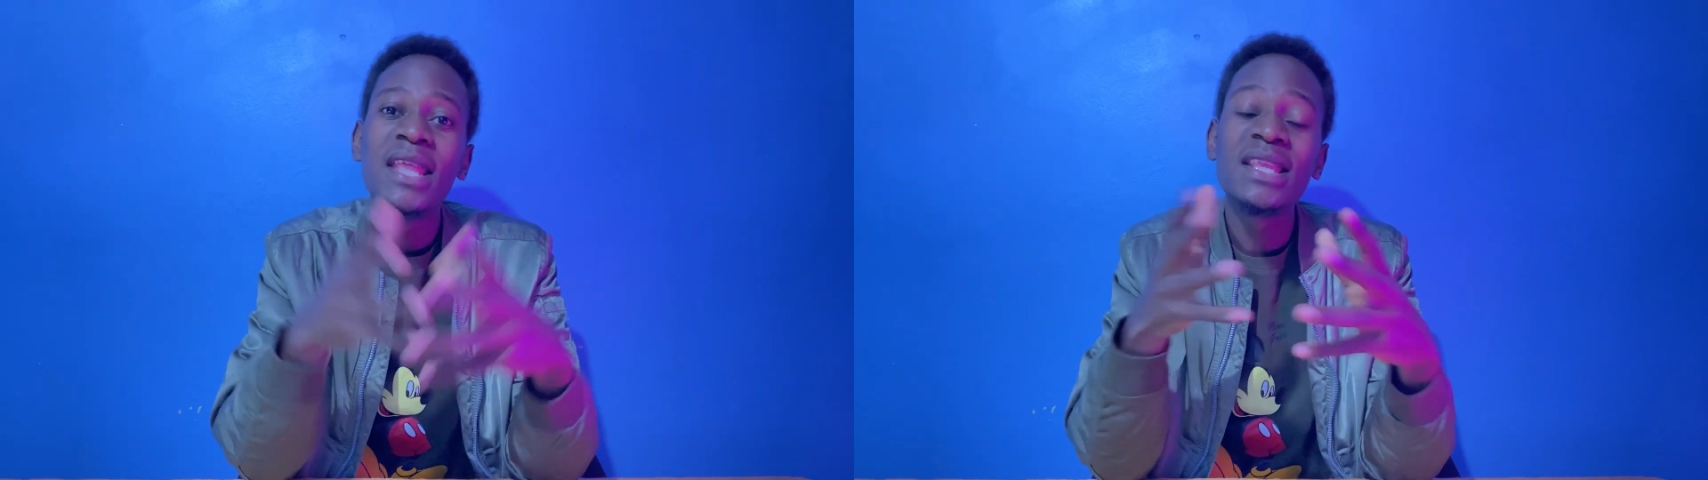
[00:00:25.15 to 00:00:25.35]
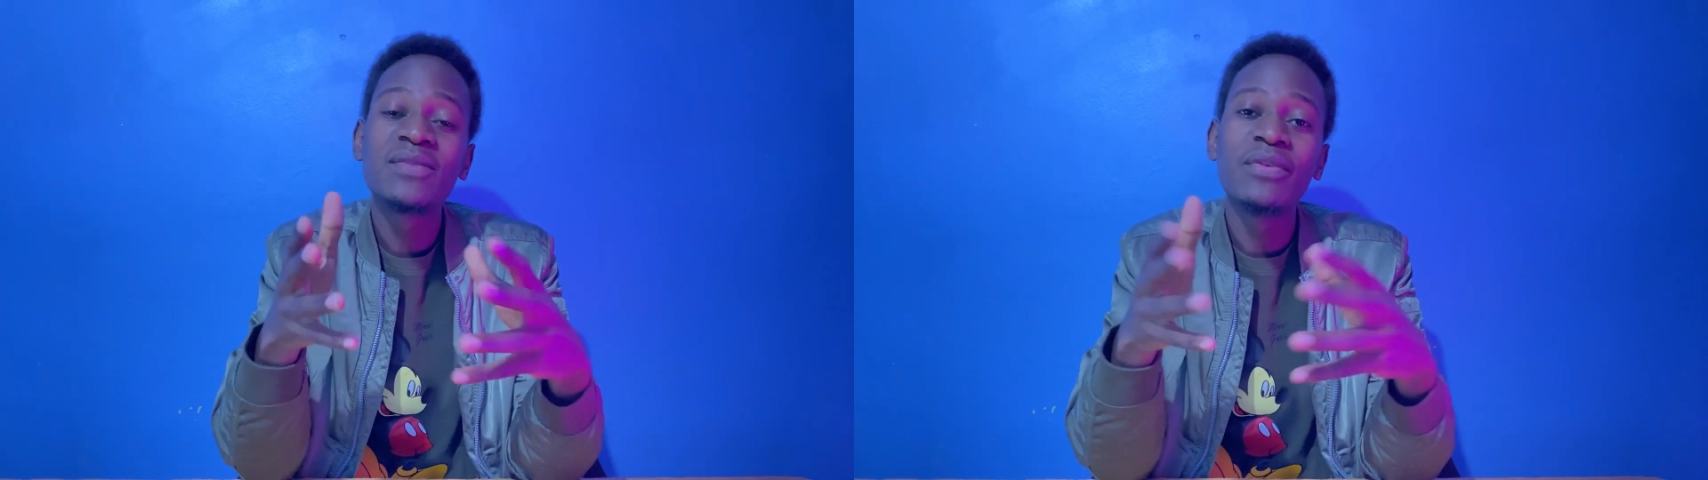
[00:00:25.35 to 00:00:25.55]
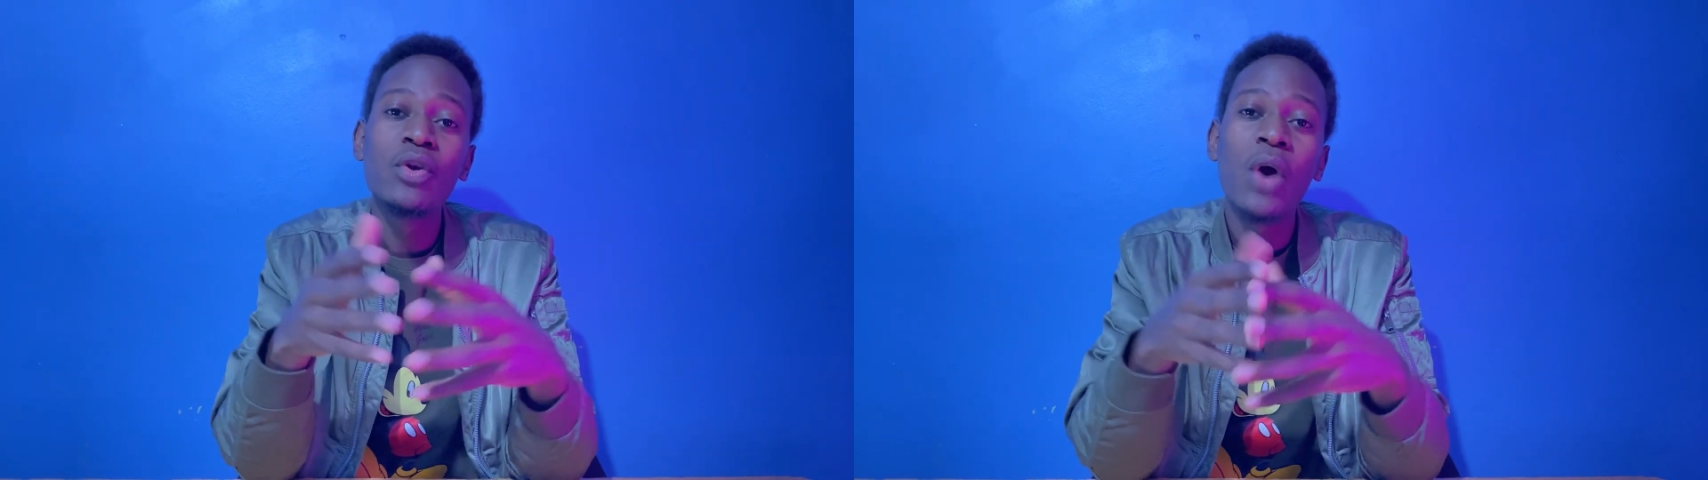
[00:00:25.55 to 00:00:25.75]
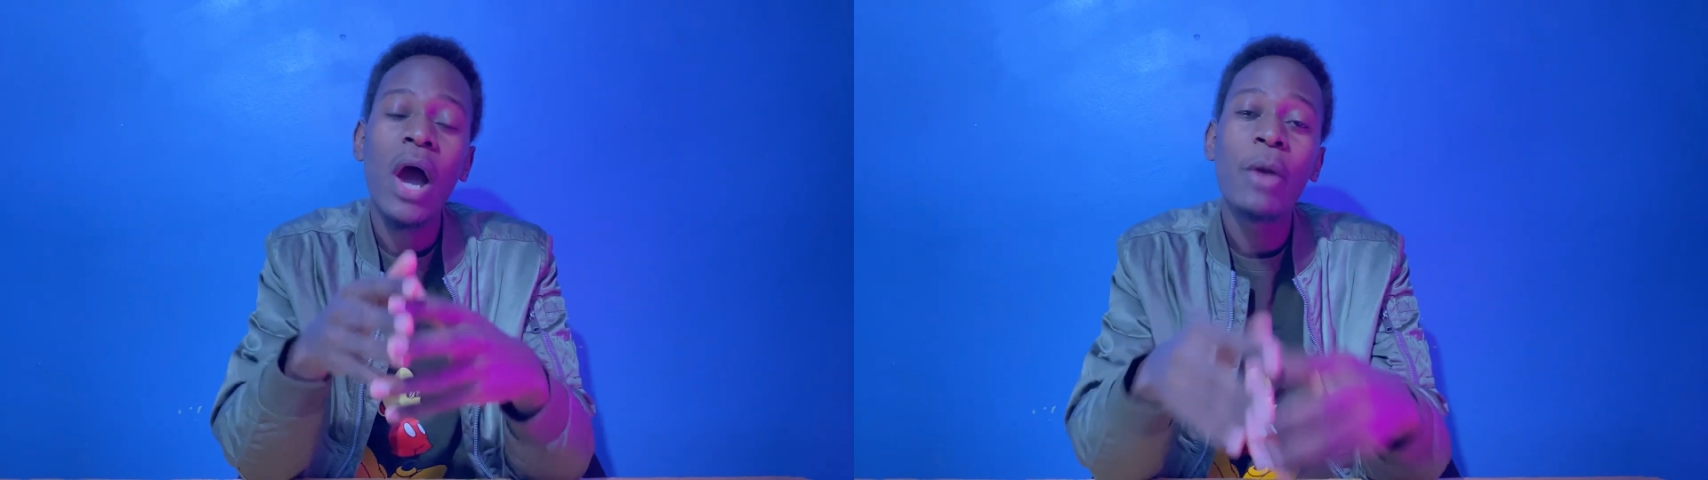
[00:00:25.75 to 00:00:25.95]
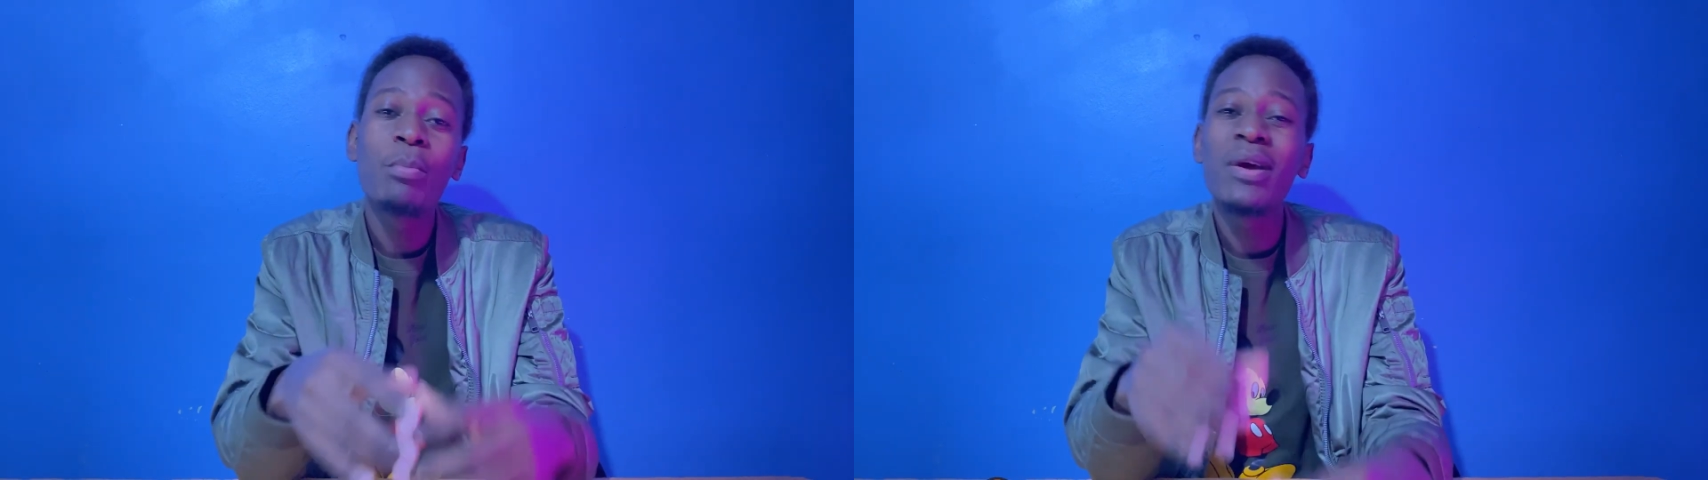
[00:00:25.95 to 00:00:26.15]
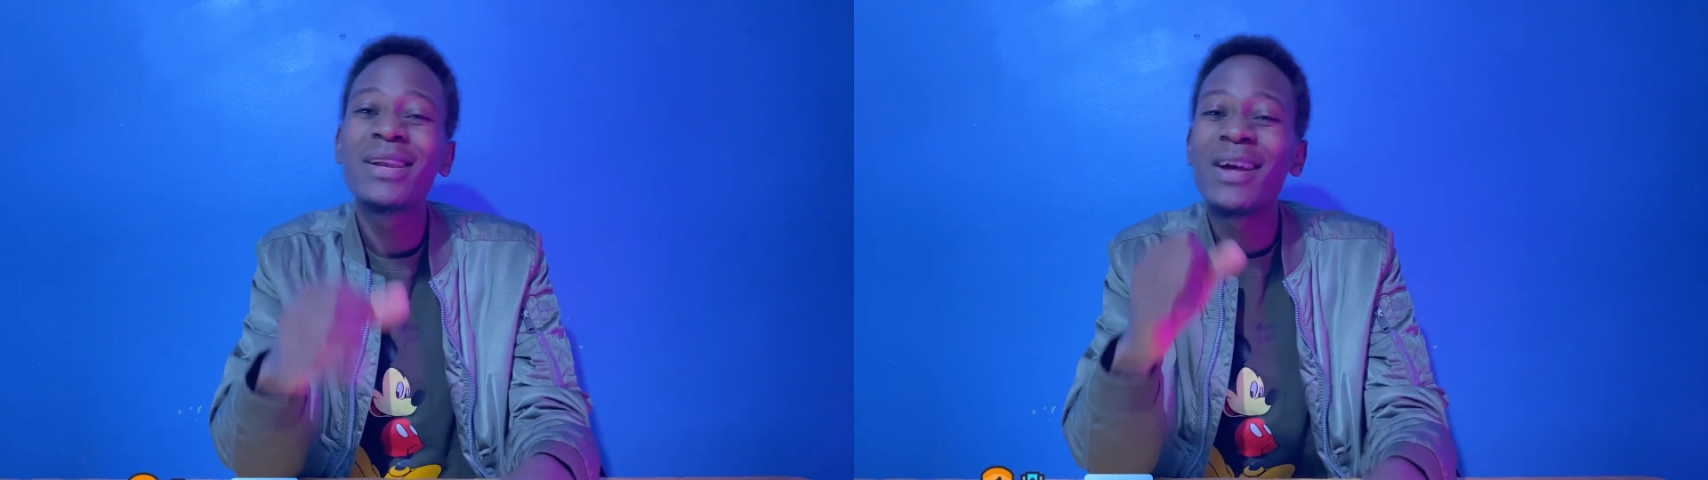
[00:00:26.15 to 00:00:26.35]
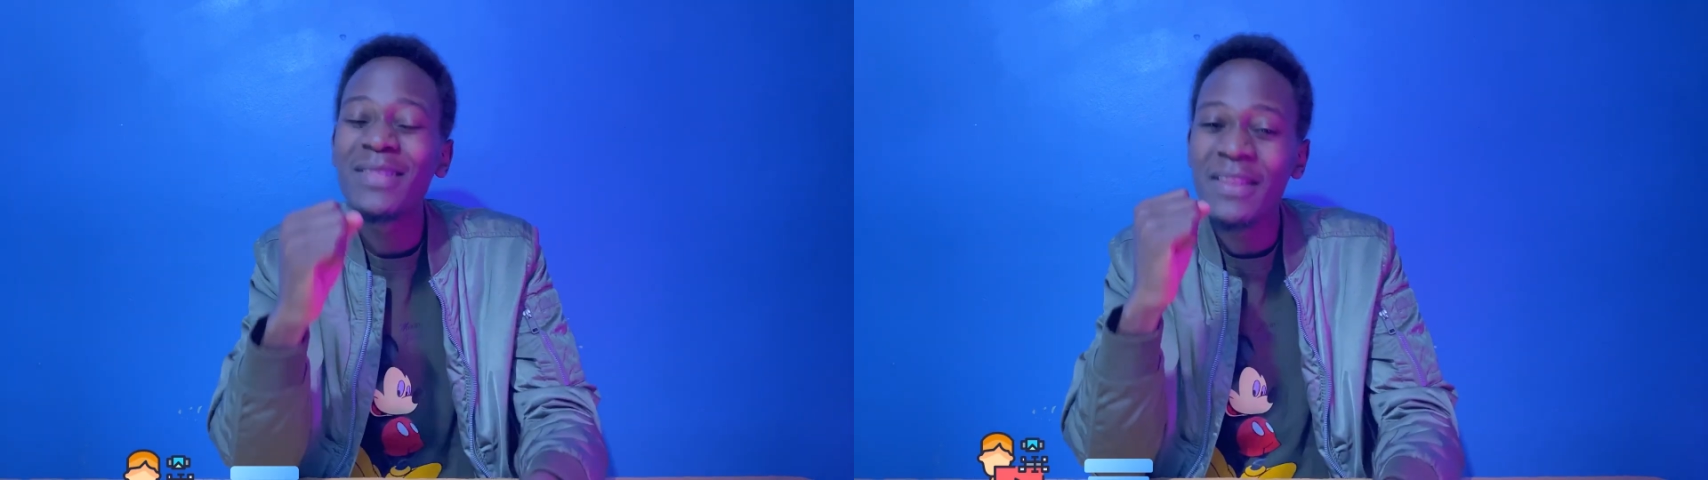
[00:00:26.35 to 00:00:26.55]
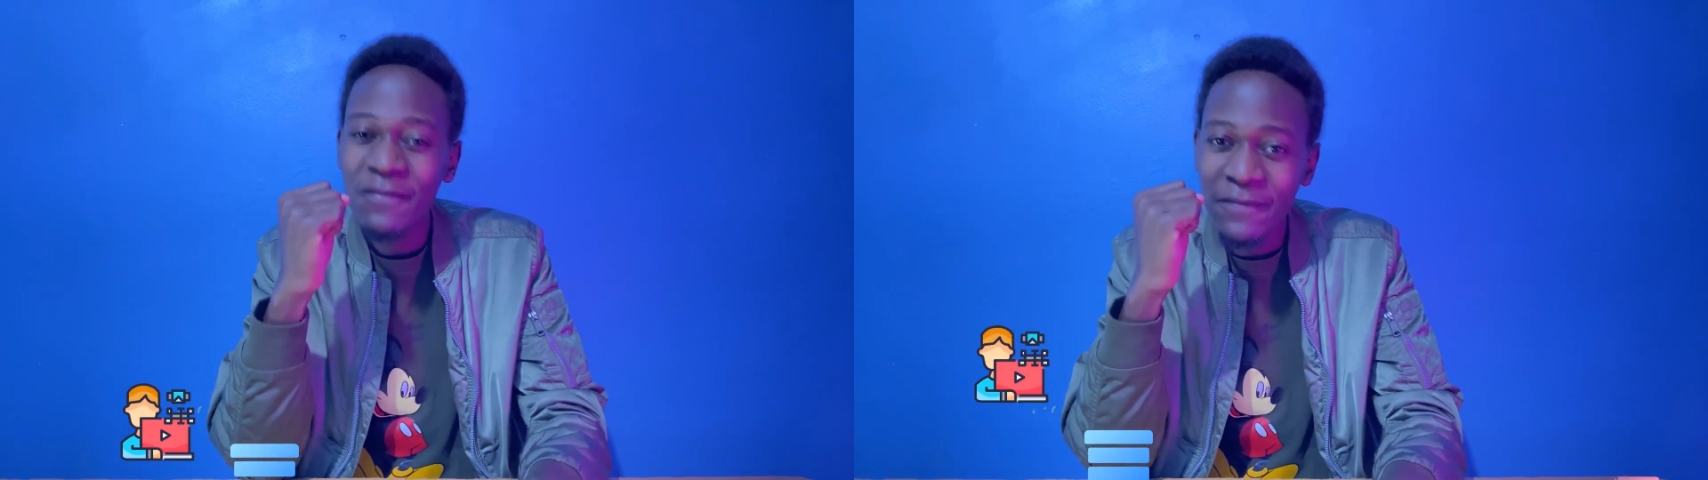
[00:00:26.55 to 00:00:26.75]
In this video, I break down the